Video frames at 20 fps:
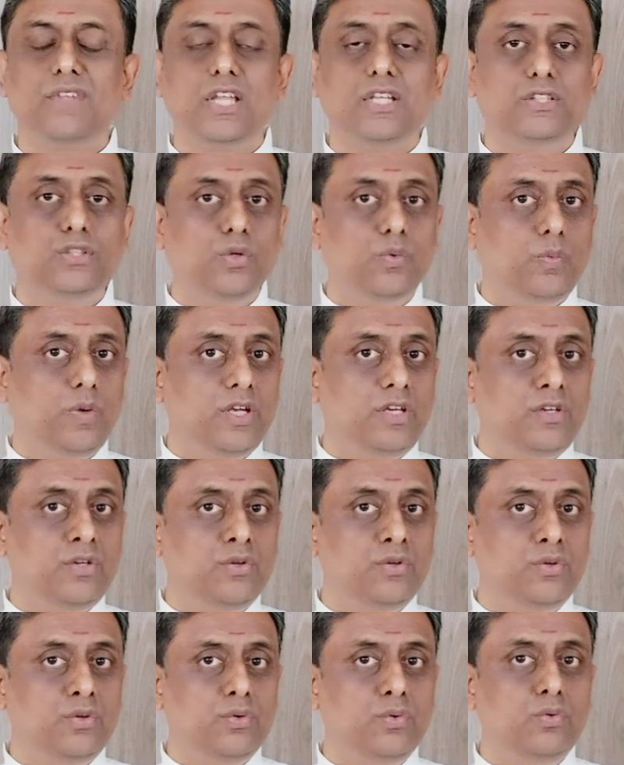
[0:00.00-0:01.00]
So when
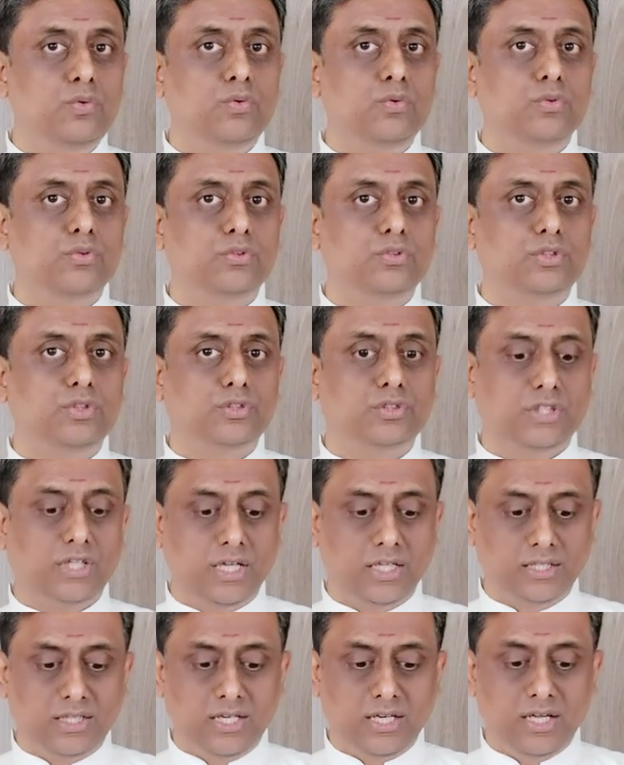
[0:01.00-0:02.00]
you do your
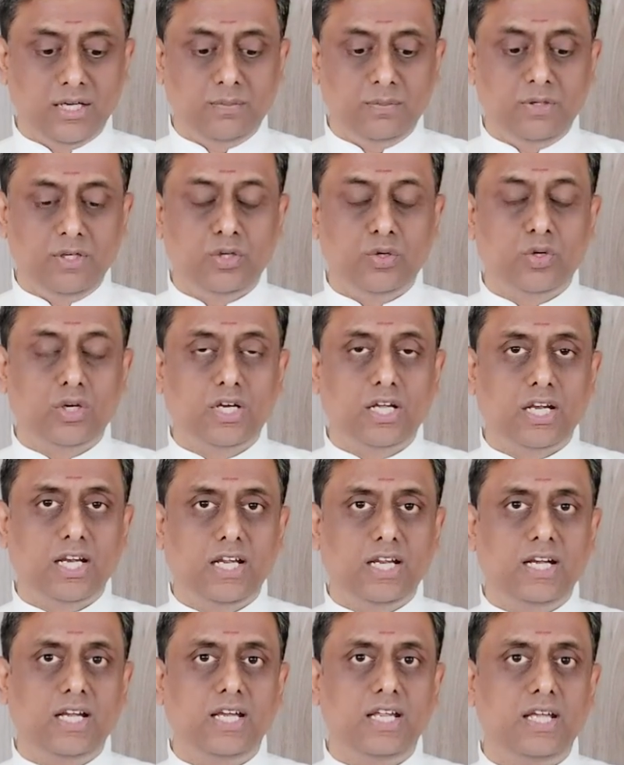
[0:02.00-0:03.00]
sadhana and when you
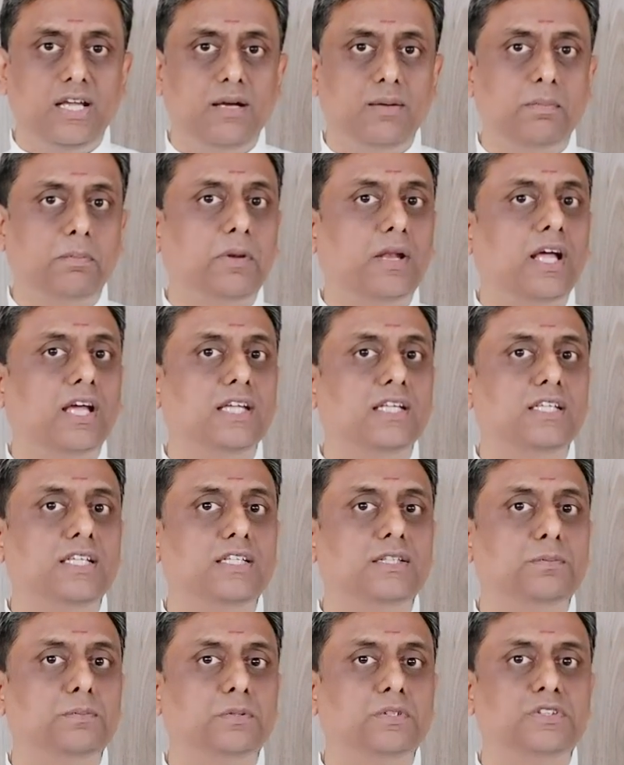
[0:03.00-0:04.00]
correctly apply
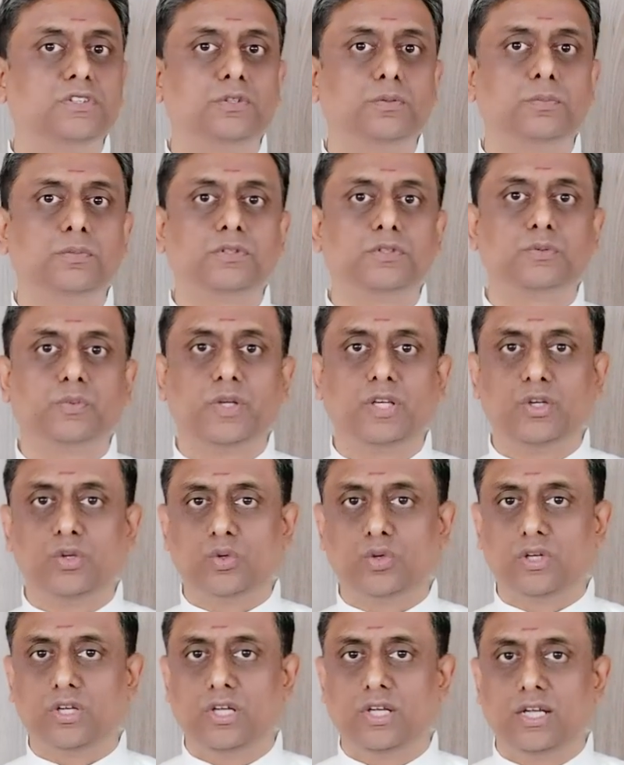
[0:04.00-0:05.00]
these principles, when
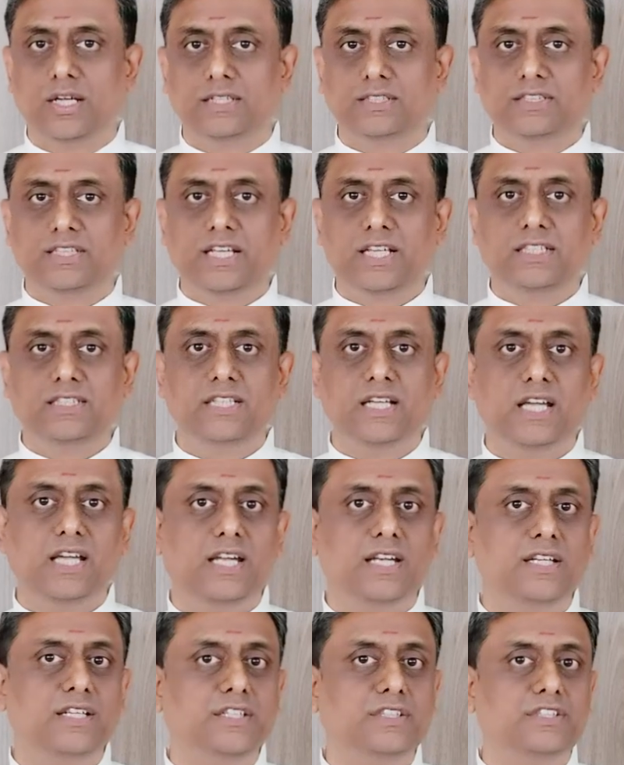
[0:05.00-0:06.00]
you change the
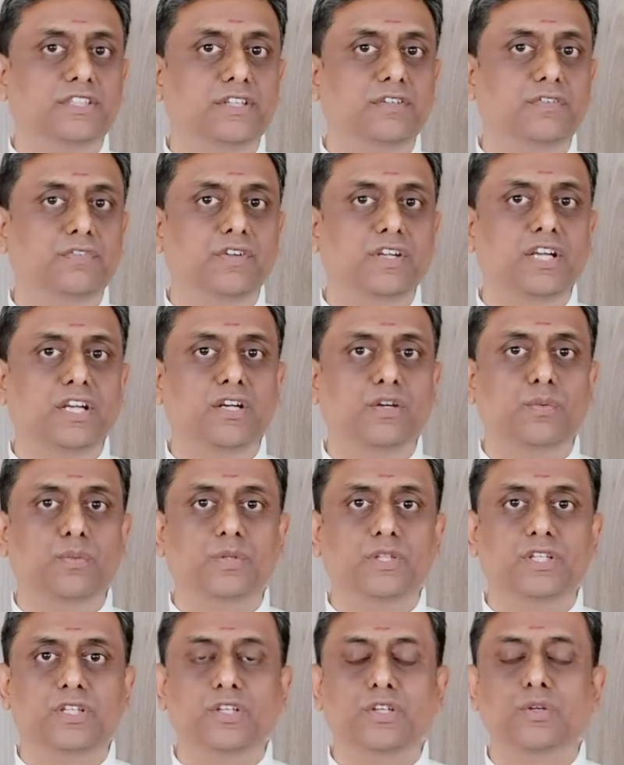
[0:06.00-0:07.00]
energy field
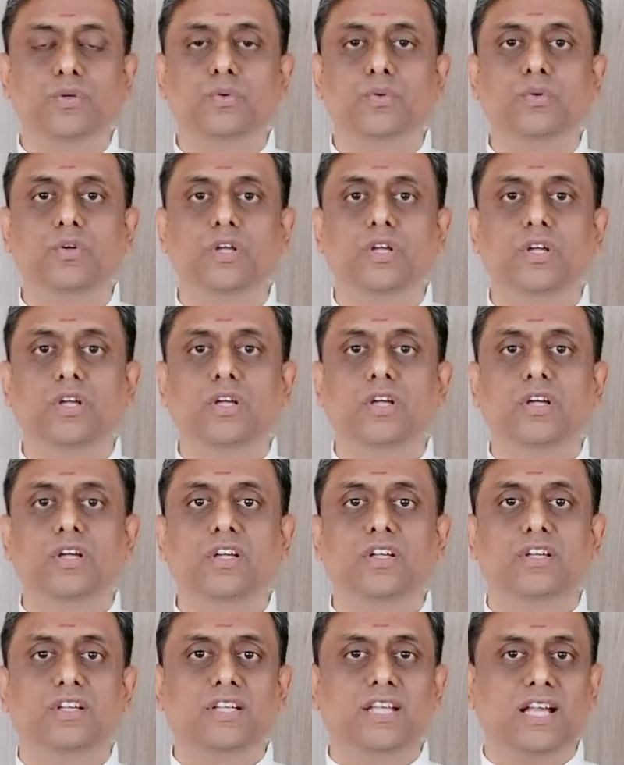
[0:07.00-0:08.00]
within you,
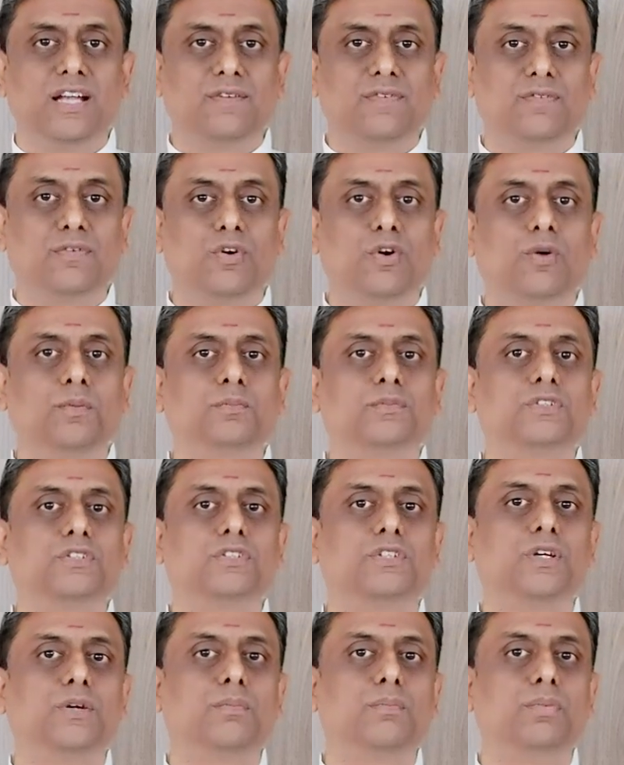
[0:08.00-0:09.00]
that
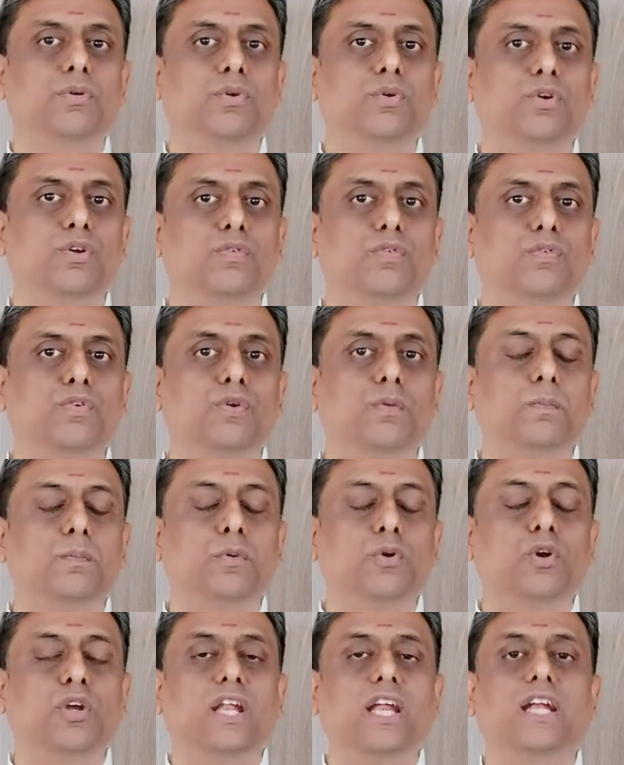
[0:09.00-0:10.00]
forms a beautiful
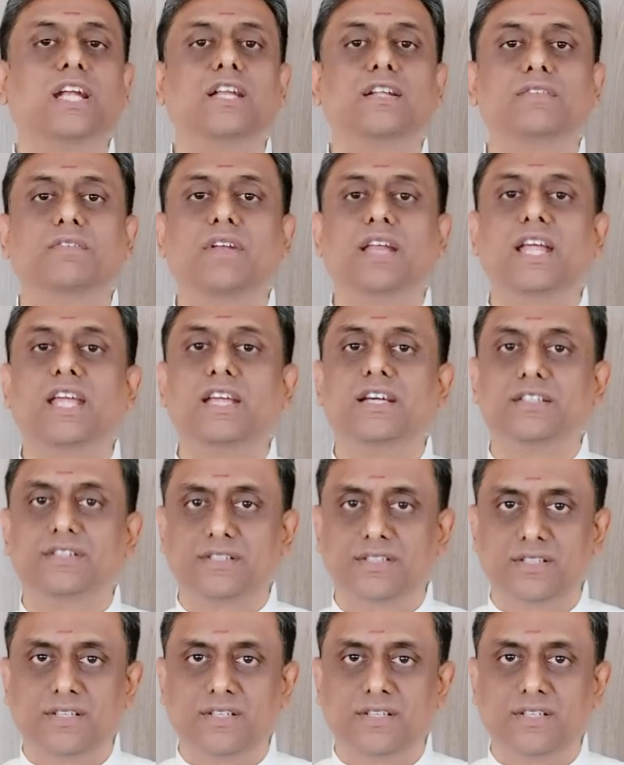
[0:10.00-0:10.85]
protective layer.